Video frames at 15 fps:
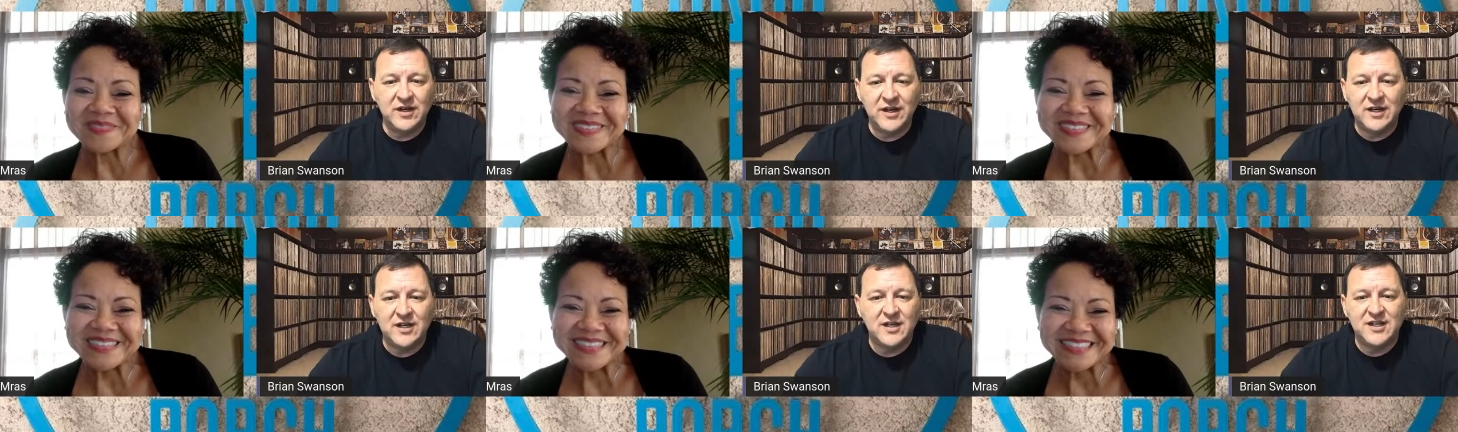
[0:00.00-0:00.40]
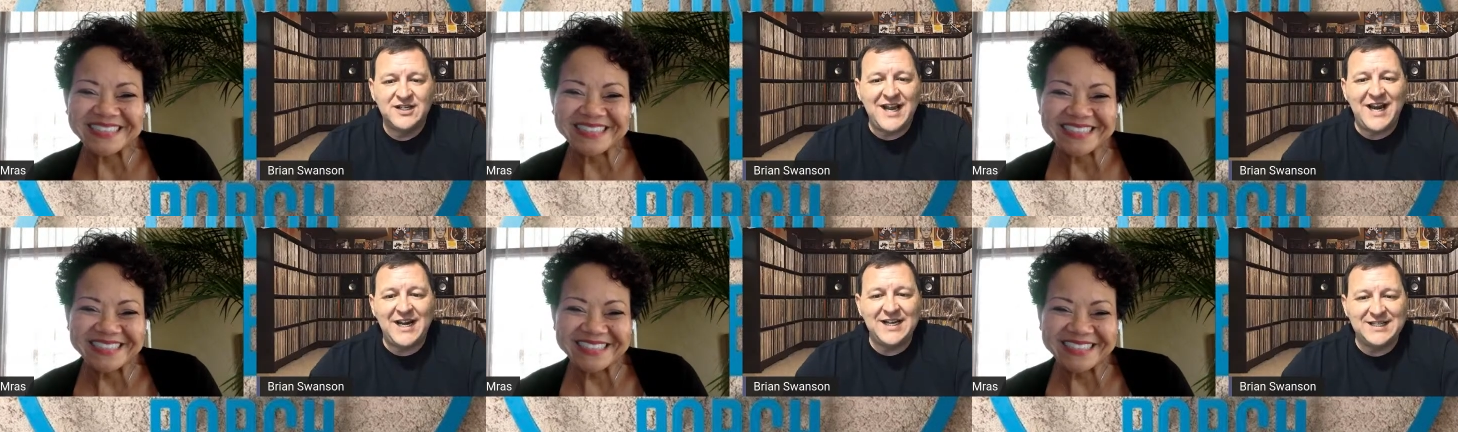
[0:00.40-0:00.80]
Speaker 1: into the
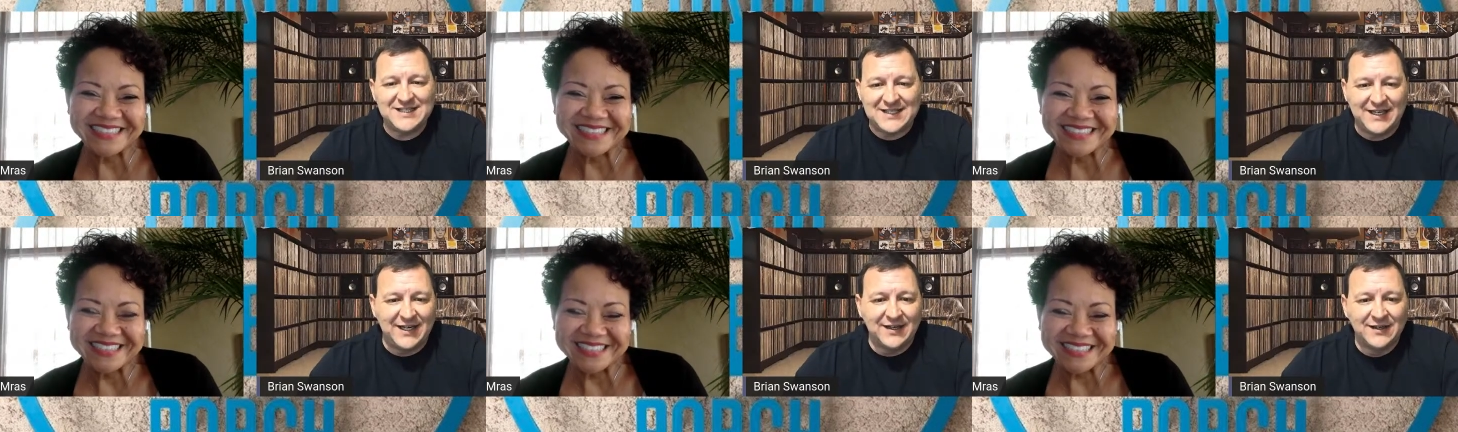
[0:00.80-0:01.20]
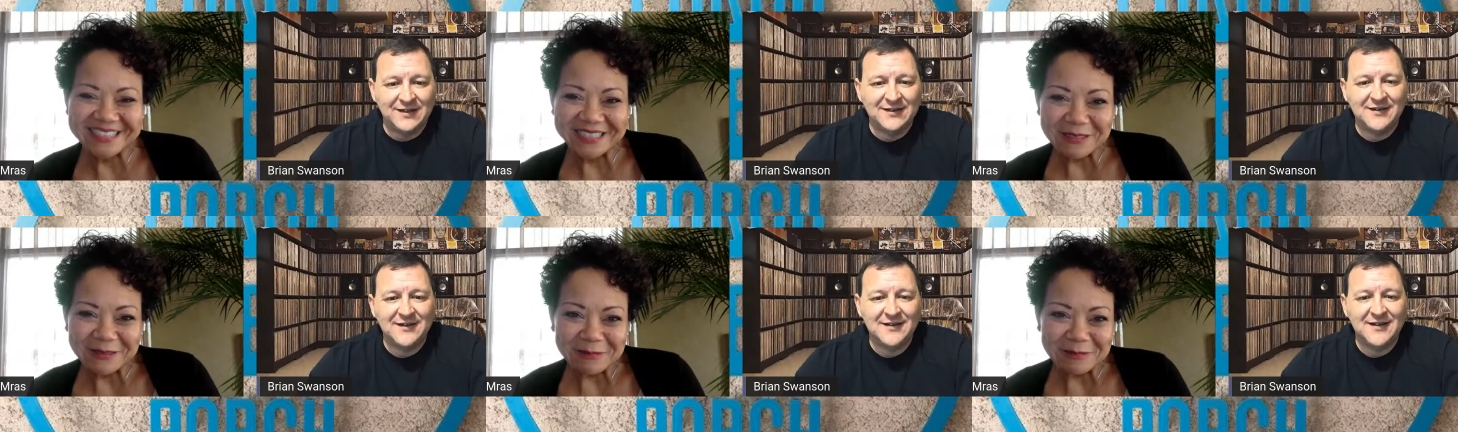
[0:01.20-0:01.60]
dating scene.
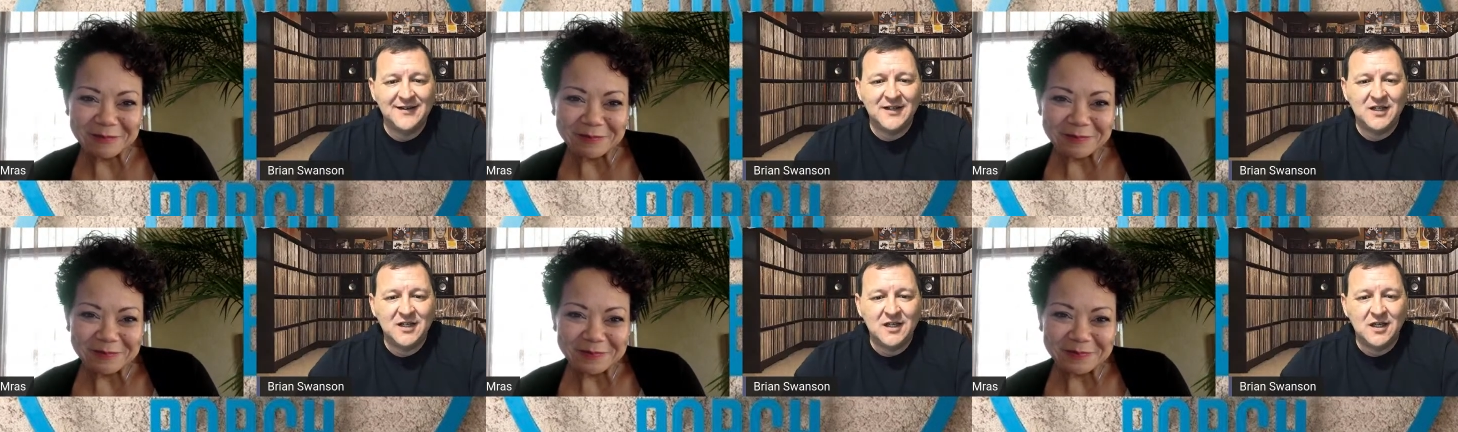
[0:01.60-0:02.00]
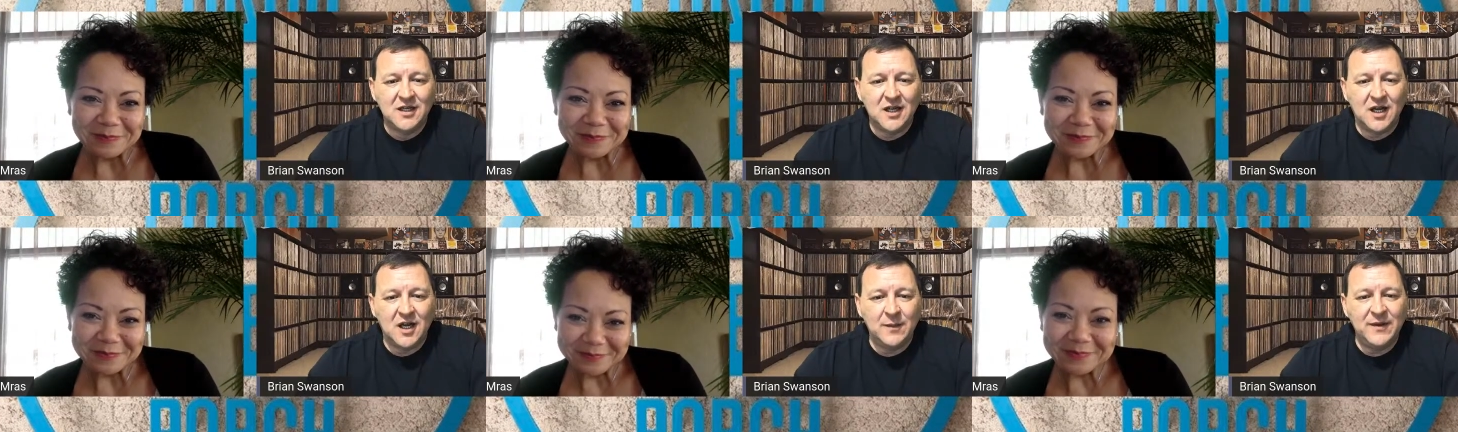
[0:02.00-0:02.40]

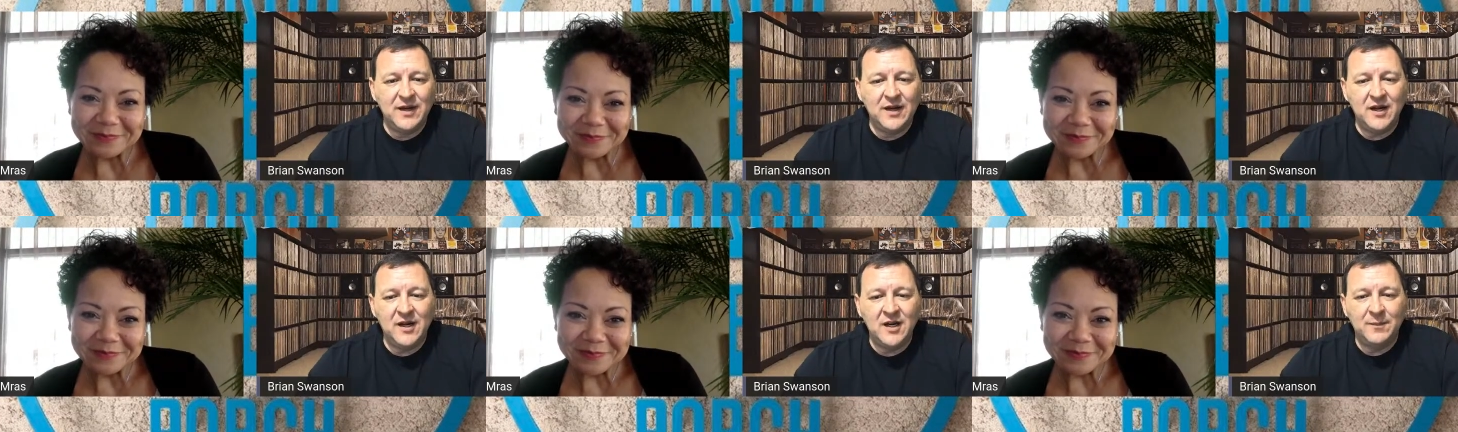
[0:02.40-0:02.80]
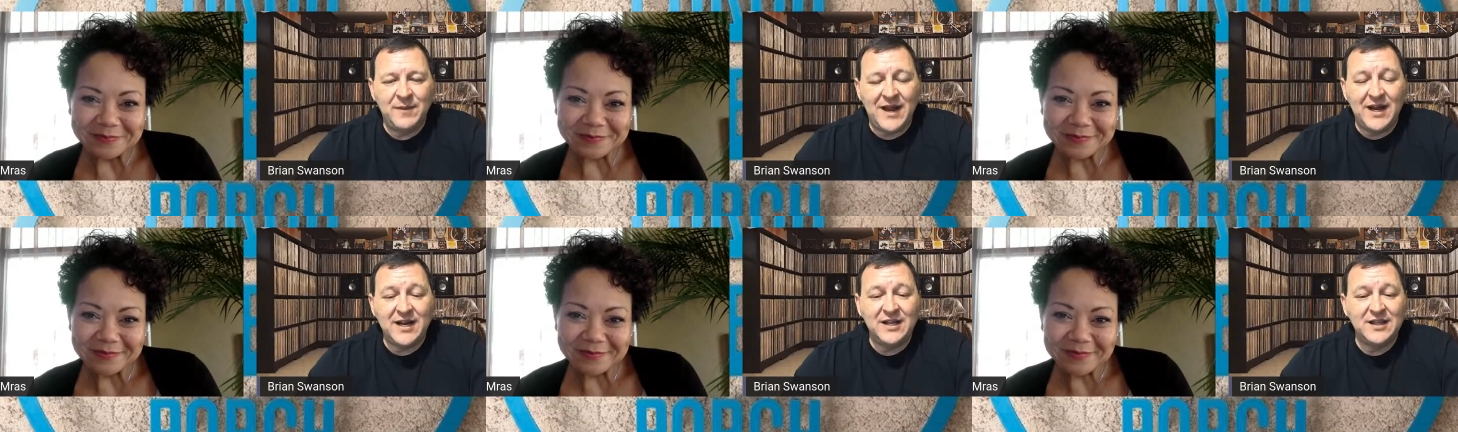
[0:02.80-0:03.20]
I mean, it,
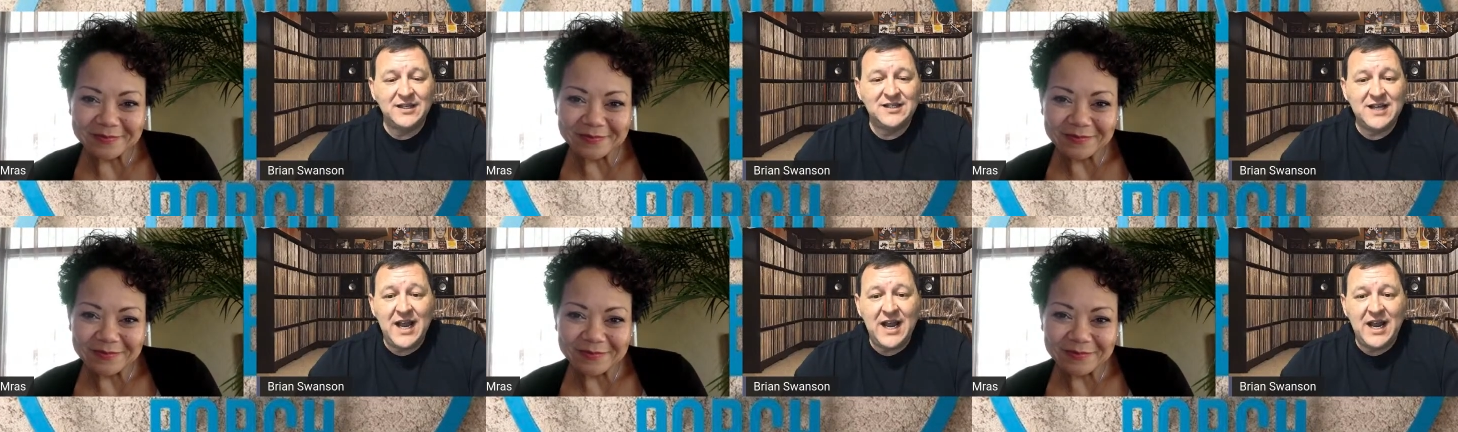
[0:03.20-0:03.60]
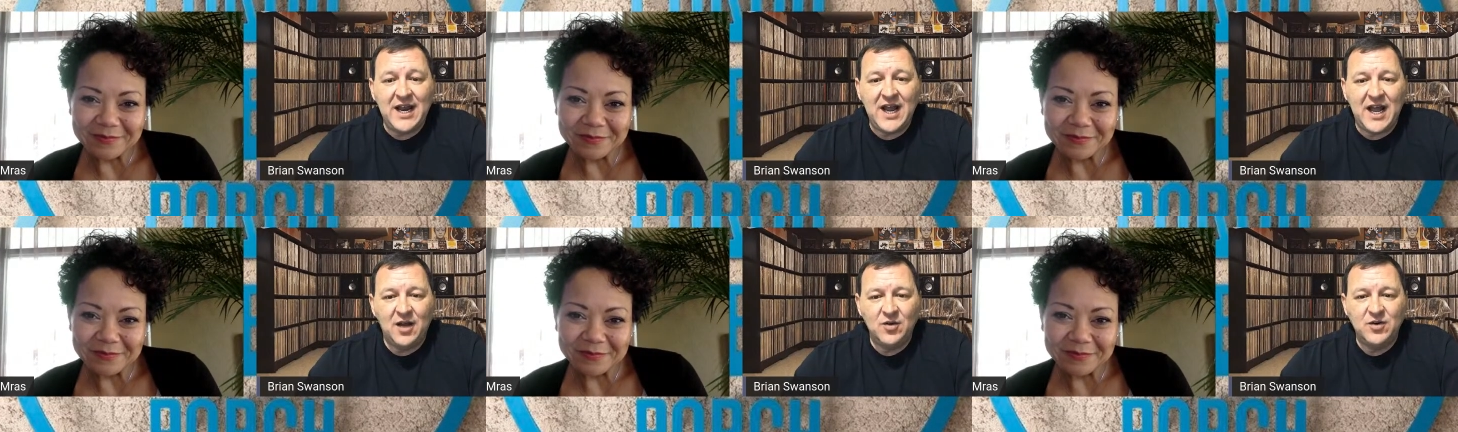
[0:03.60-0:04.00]
back in the day,
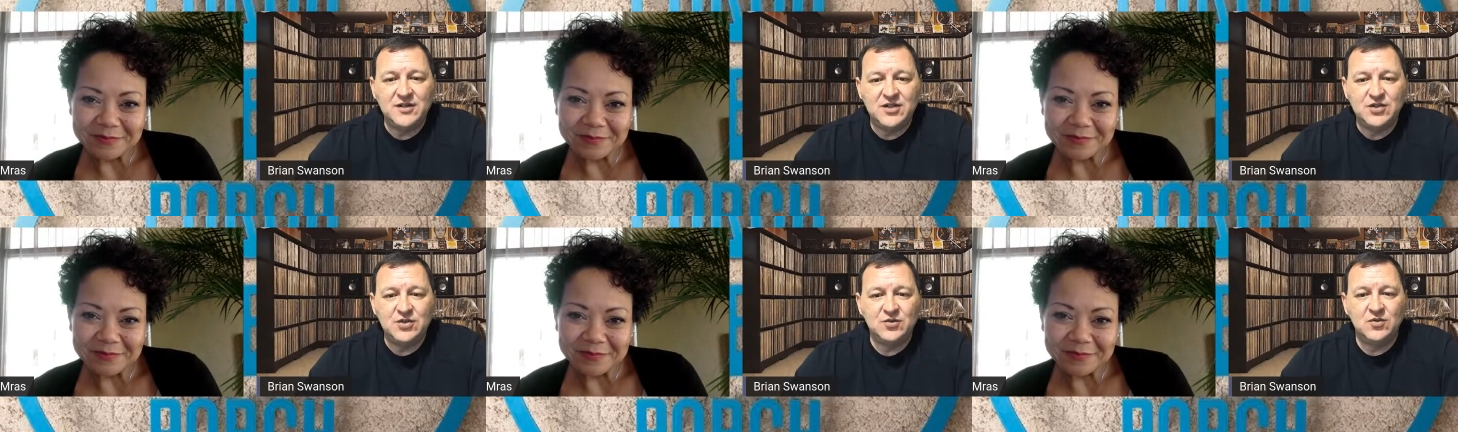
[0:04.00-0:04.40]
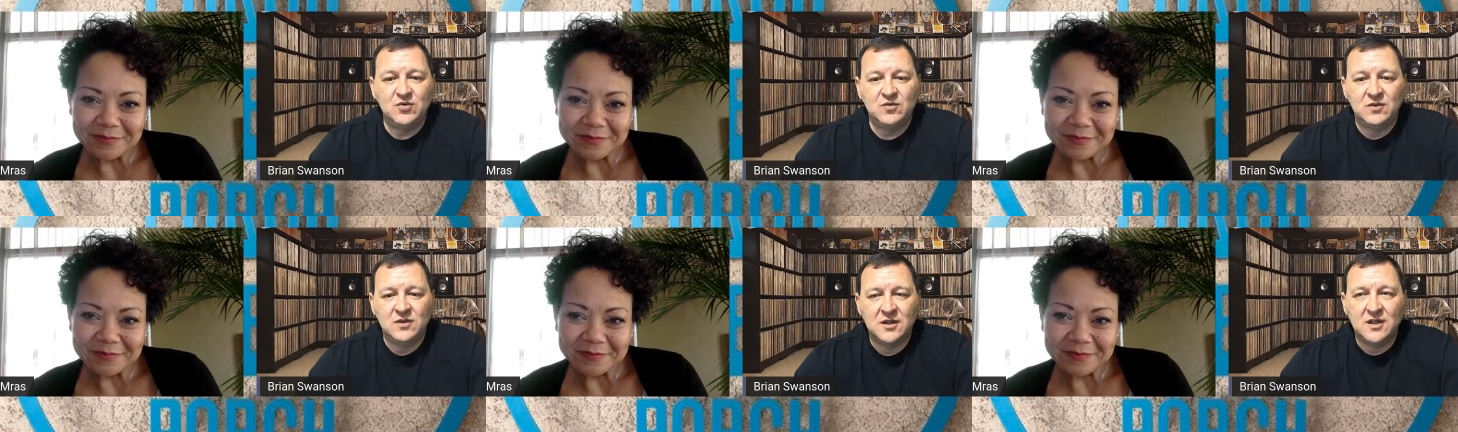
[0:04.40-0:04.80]
how did
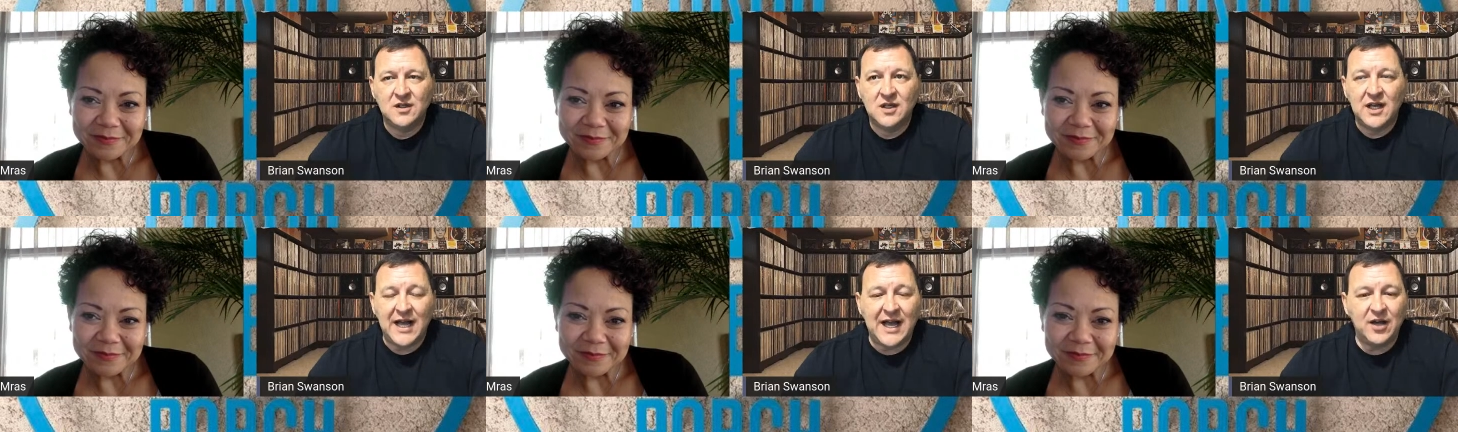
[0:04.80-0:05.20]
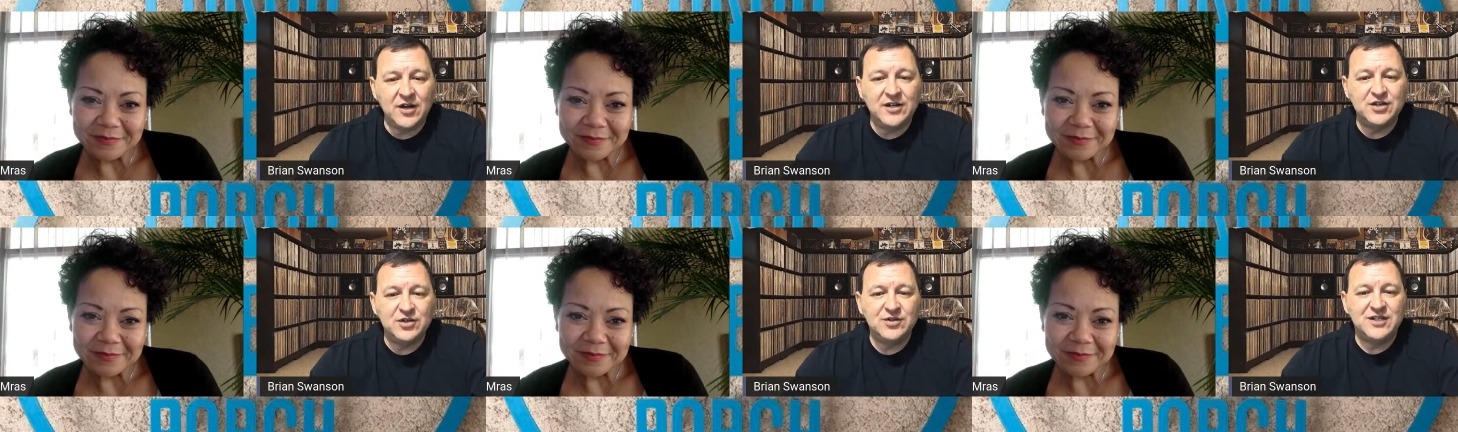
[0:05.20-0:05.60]
you how
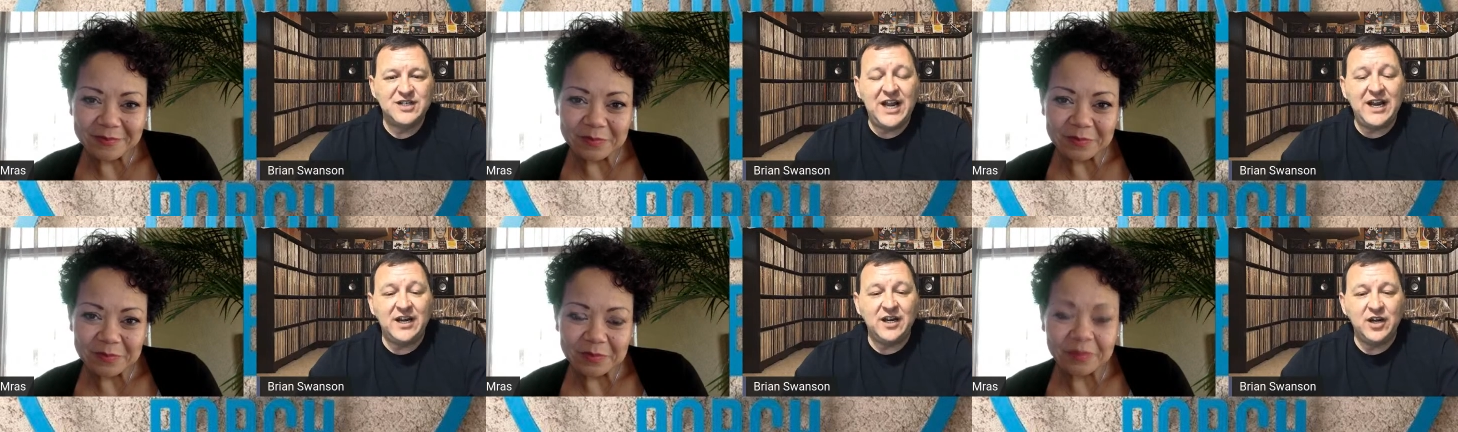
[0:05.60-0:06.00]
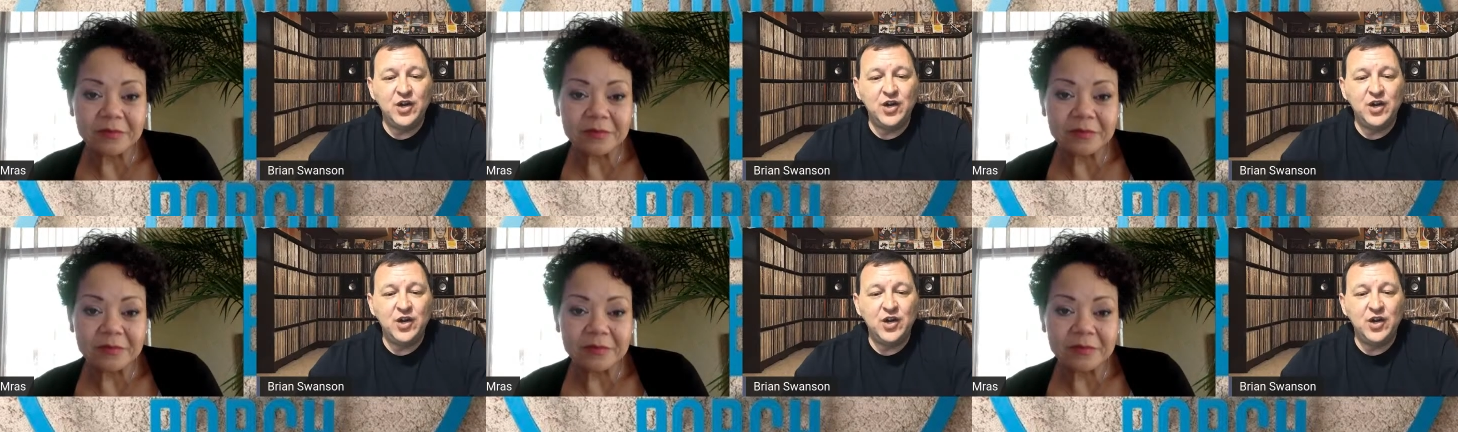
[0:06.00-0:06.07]
did you date?